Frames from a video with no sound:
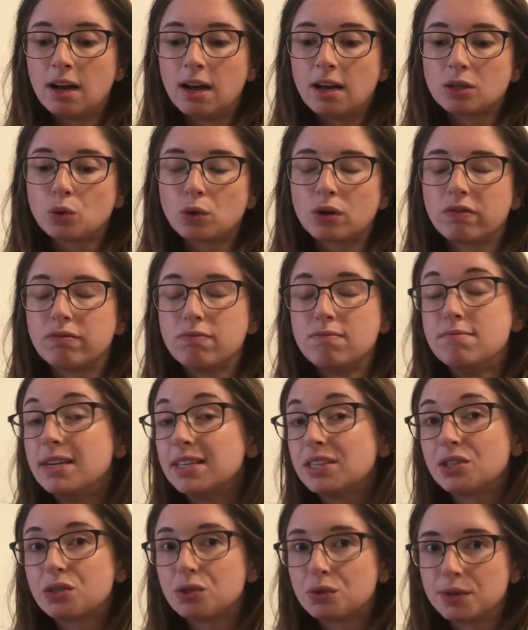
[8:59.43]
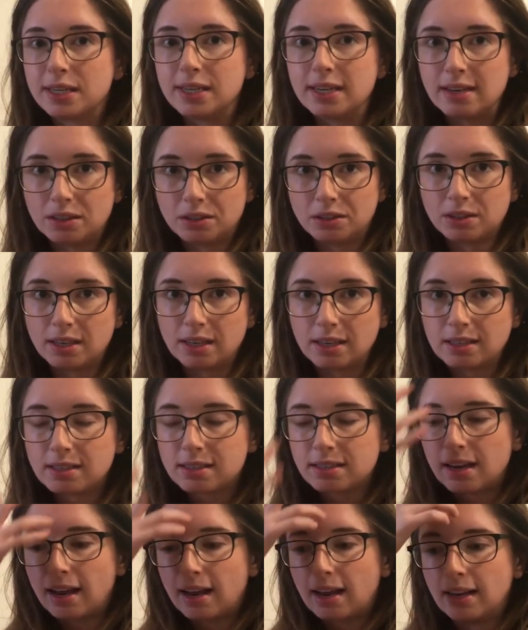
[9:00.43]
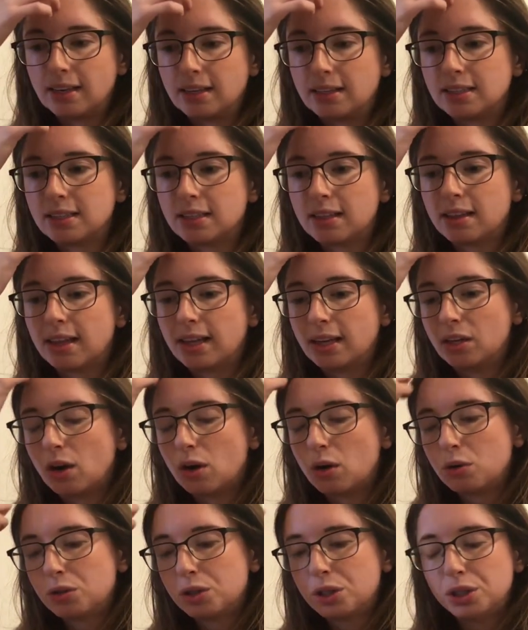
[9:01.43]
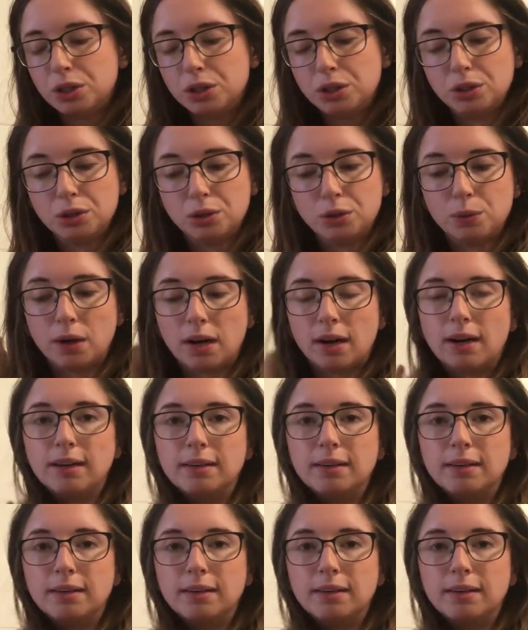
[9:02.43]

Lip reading: sort of mystery illness, and they go to